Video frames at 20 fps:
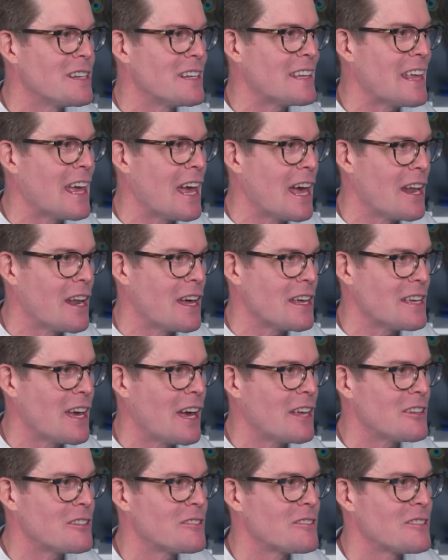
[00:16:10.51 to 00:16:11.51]
that it can, I
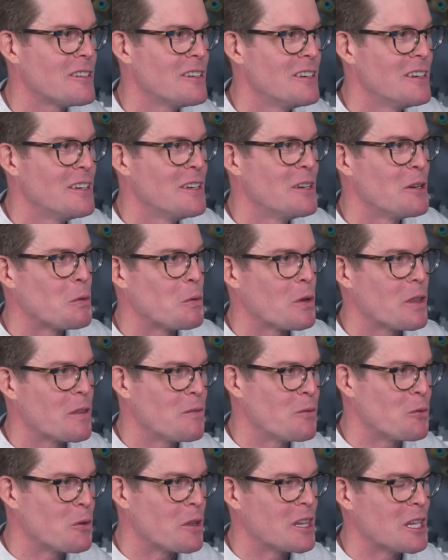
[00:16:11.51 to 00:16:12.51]
guess,
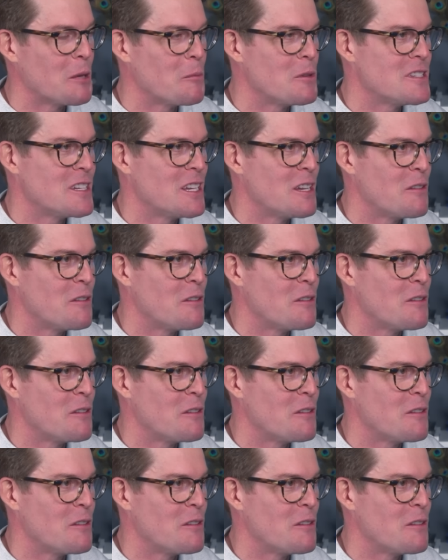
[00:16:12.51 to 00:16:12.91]
with, with limited